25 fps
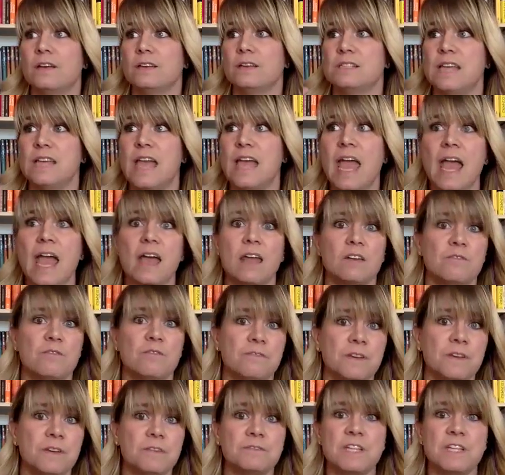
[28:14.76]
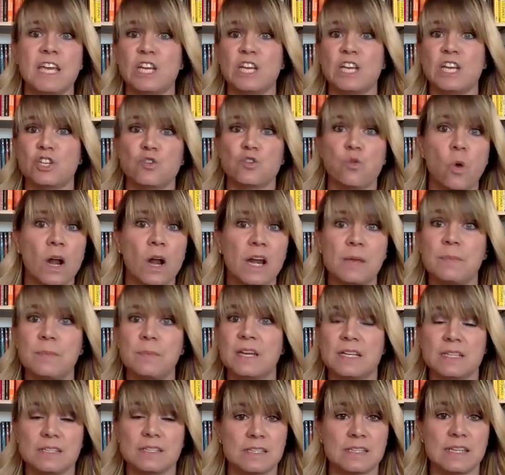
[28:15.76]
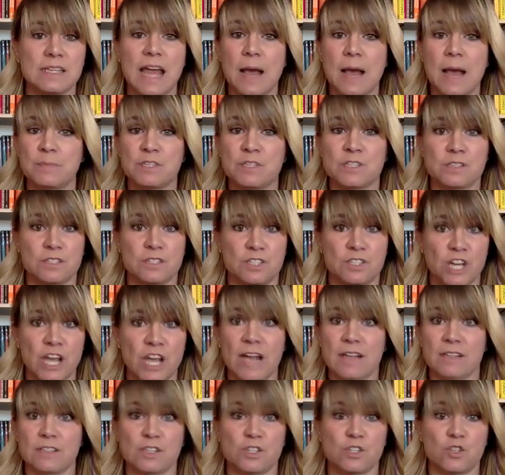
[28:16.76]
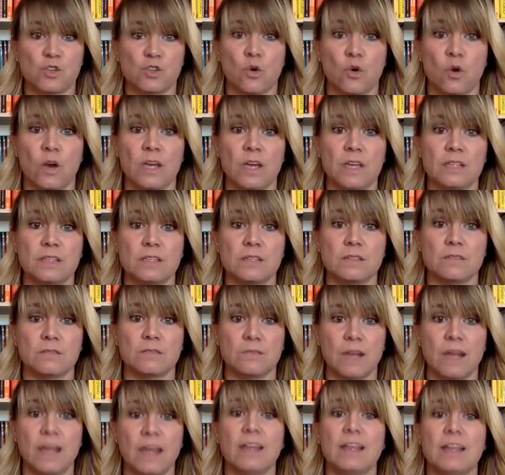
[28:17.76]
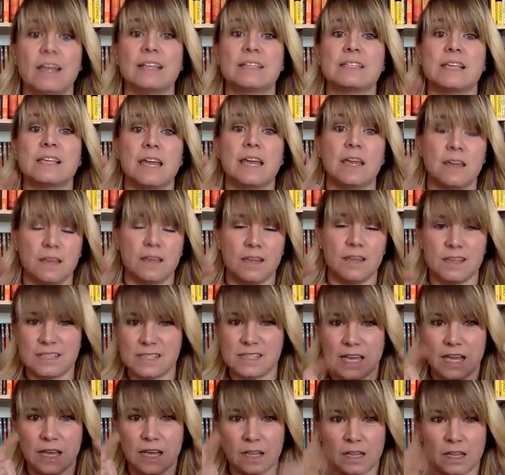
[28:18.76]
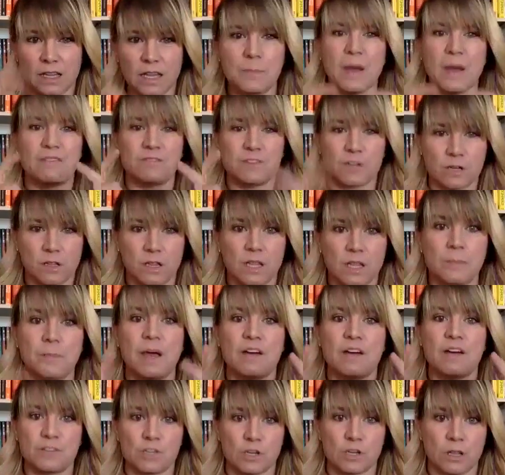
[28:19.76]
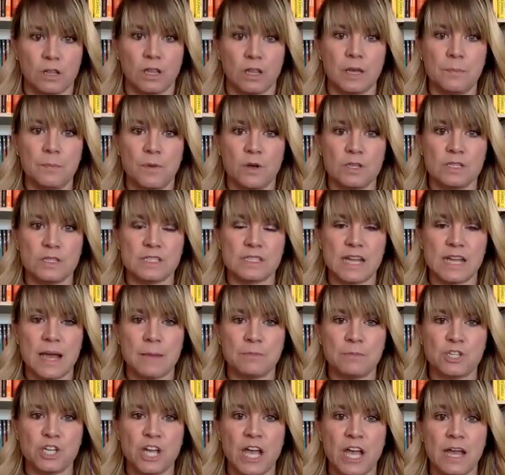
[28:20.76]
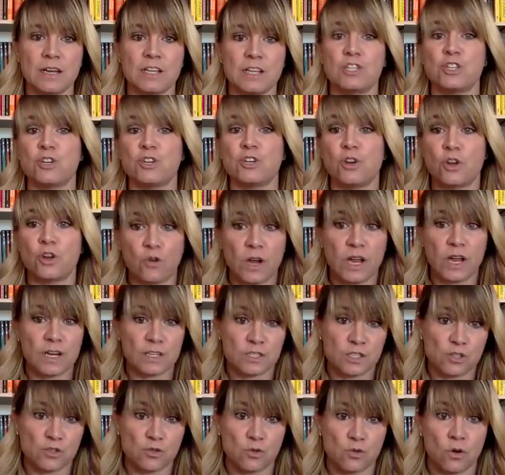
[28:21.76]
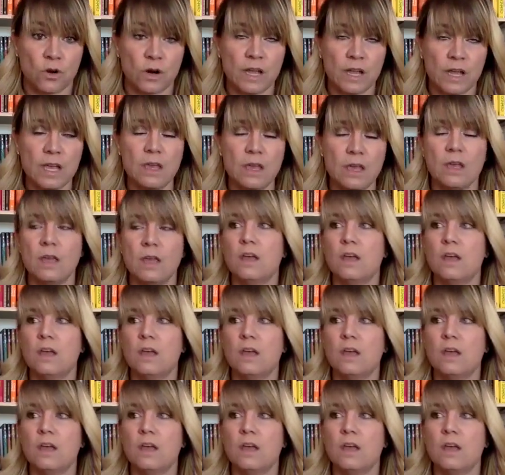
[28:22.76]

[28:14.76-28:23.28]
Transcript: 10, 15, 20-minute Snapchat stories, right? It's like clip after clip after clip on Snapchat, because you can create a story.